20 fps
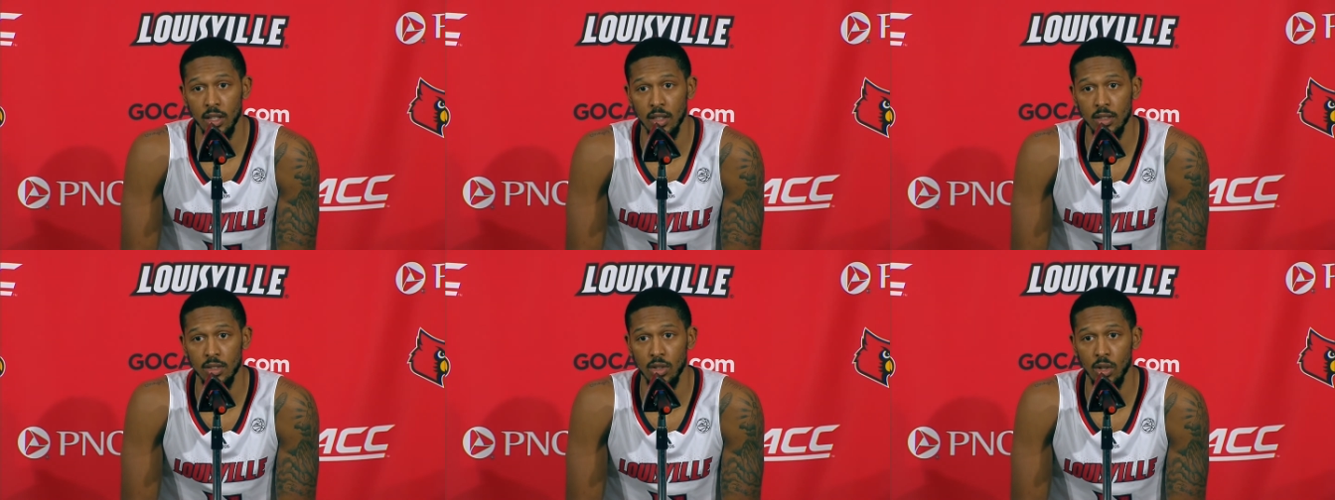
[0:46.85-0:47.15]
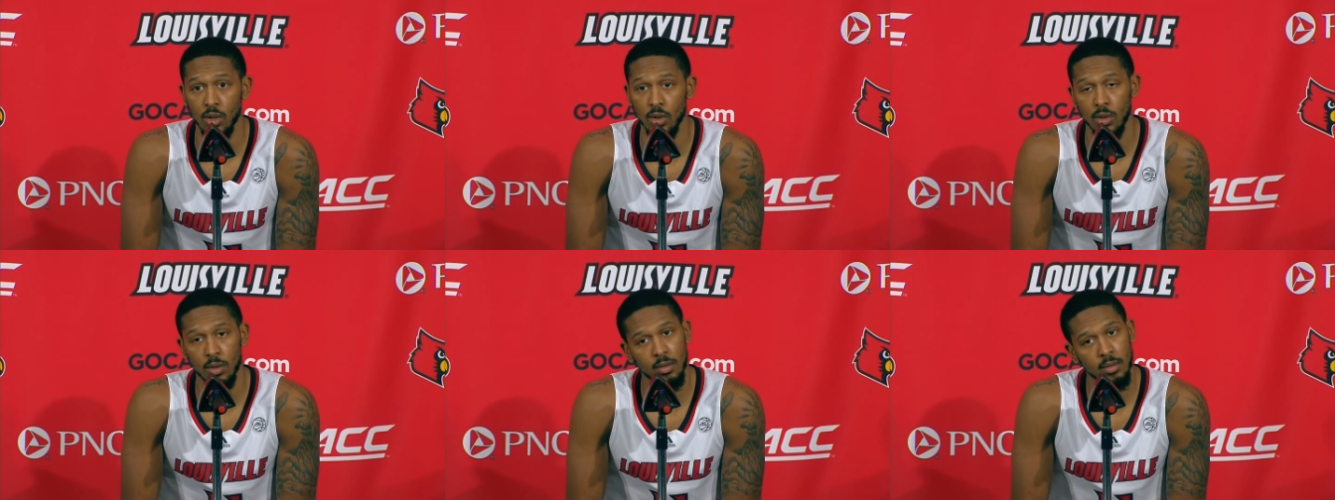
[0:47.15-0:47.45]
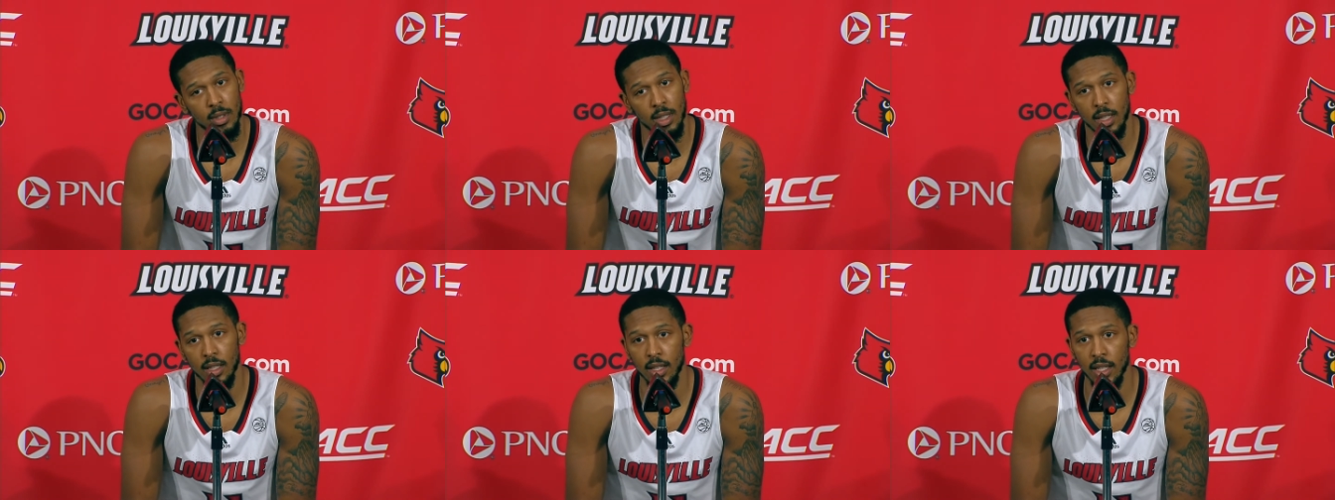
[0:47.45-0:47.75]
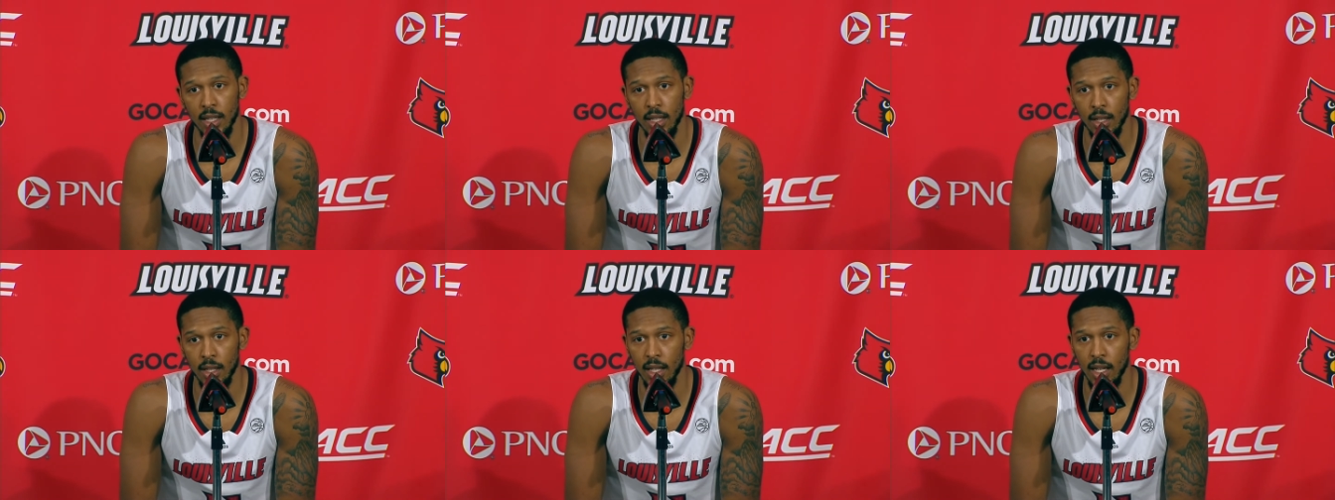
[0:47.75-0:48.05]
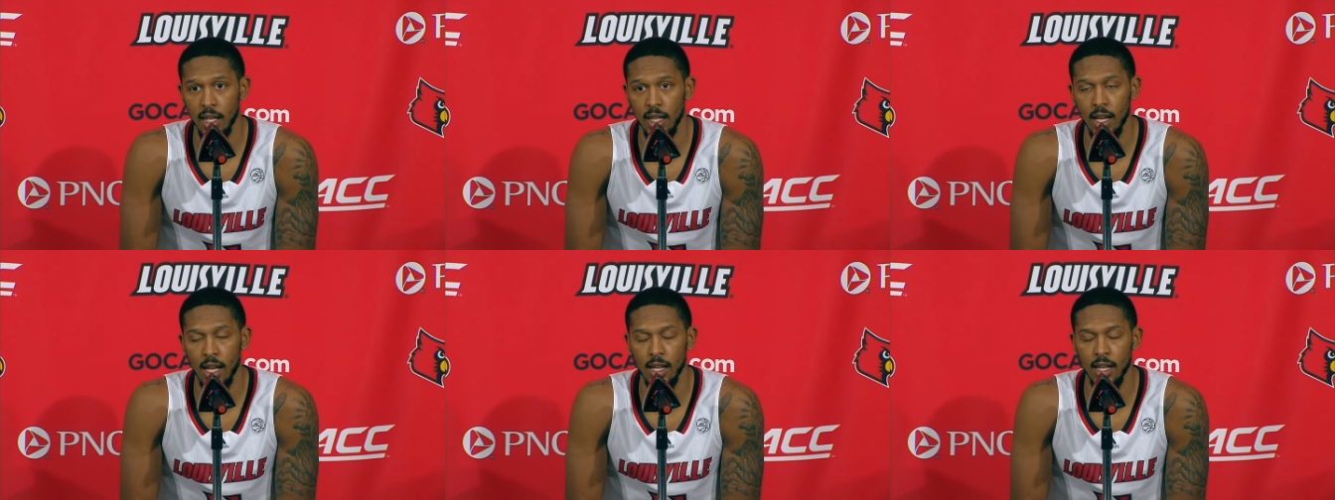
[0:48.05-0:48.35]
So
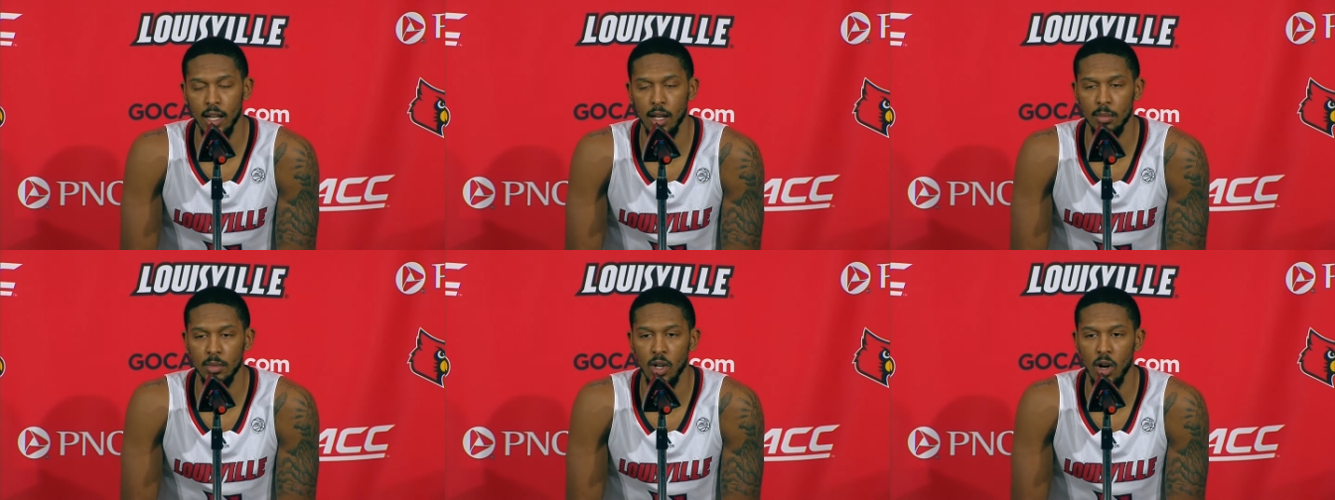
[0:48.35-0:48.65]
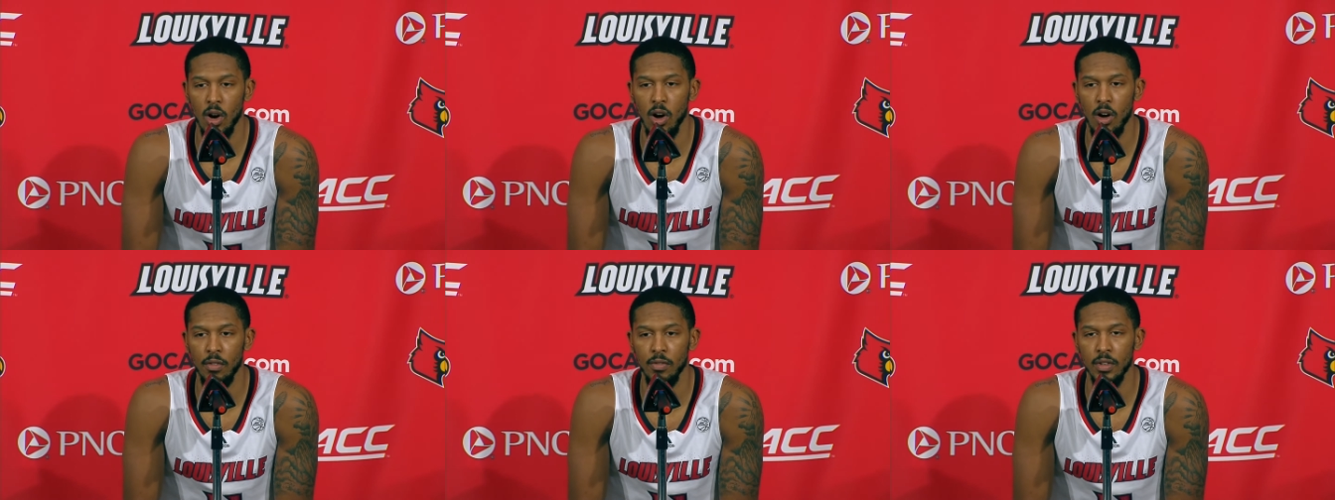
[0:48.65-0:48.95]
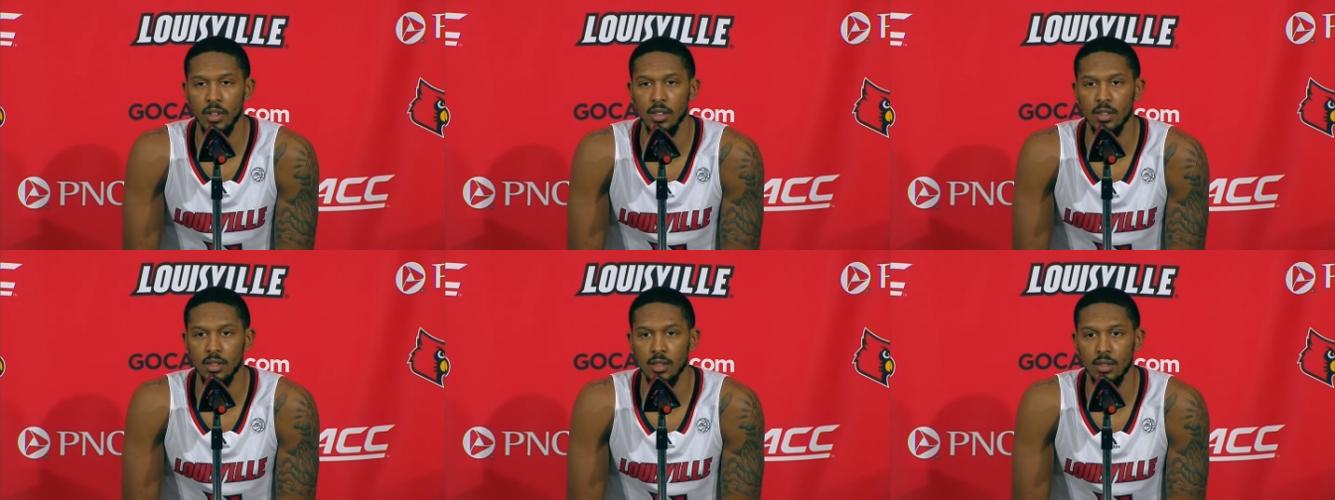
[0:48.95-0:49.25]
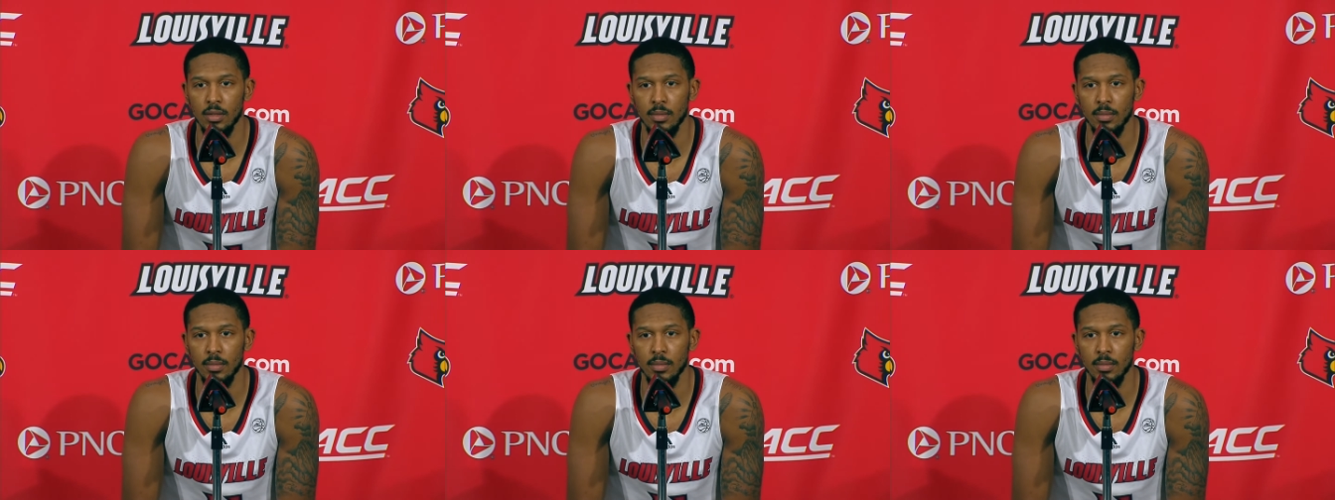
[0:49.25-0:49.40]
it kind of helped our offense.